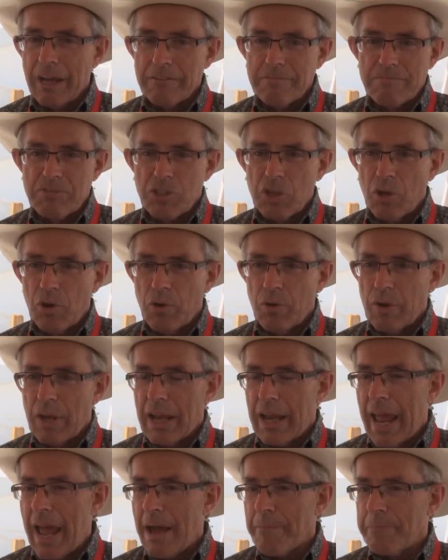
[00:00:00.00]
so
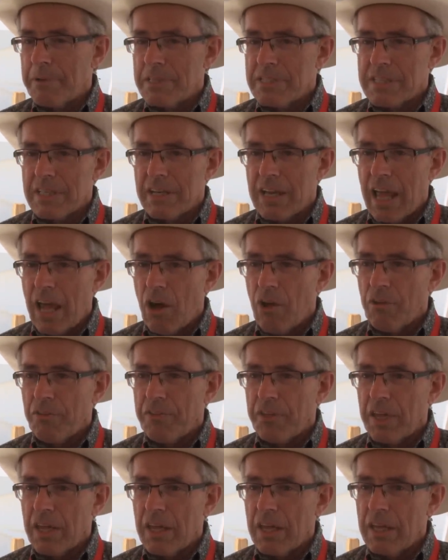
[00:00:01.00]
it happens in
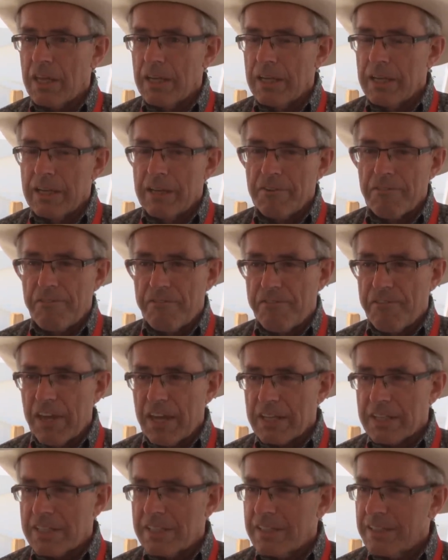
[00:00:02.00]
healthy,
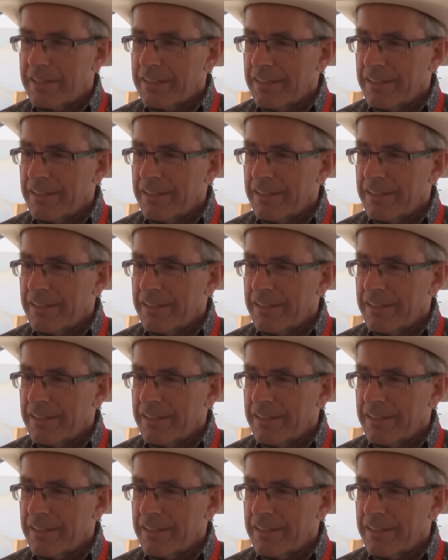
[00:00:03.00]
fit,